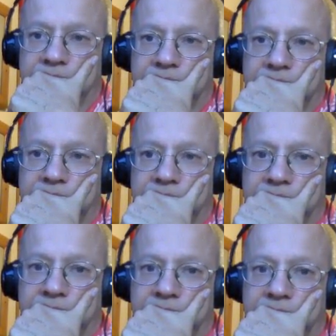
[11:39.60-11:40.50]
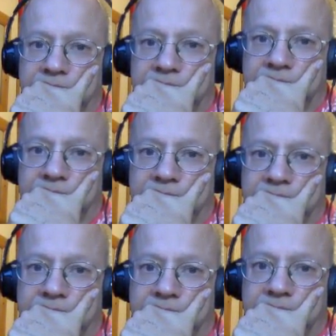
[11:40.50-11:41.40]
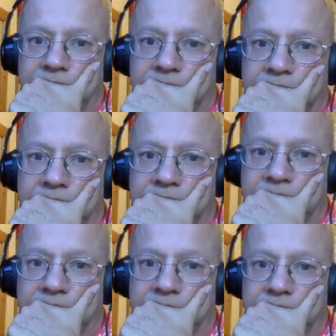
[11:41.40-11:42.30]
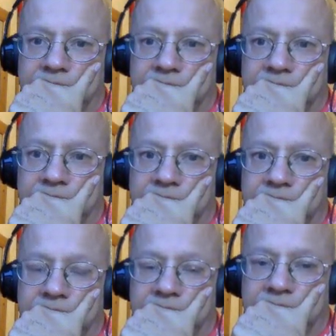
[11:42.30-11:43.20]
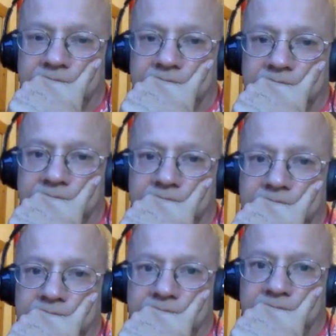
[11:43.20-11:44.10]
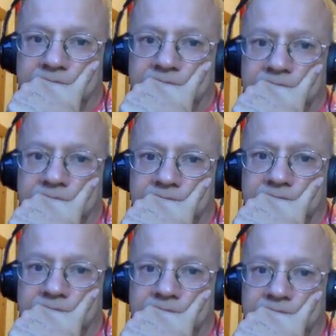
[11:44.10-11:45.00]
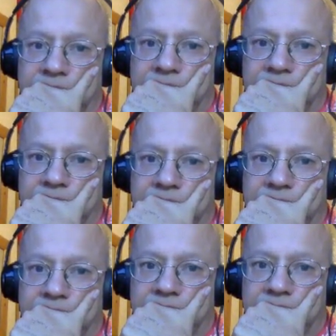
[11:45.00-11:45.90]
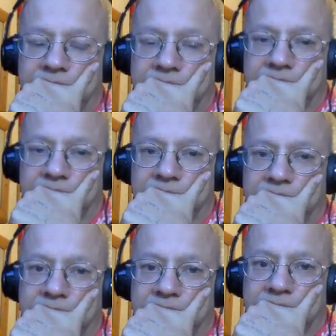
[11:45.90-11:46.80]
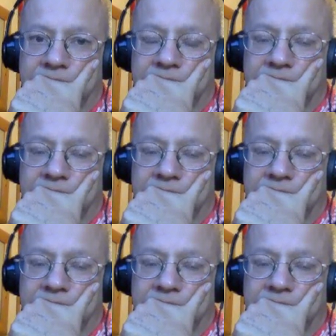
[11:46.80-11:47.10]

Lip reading: The person shown says nothing.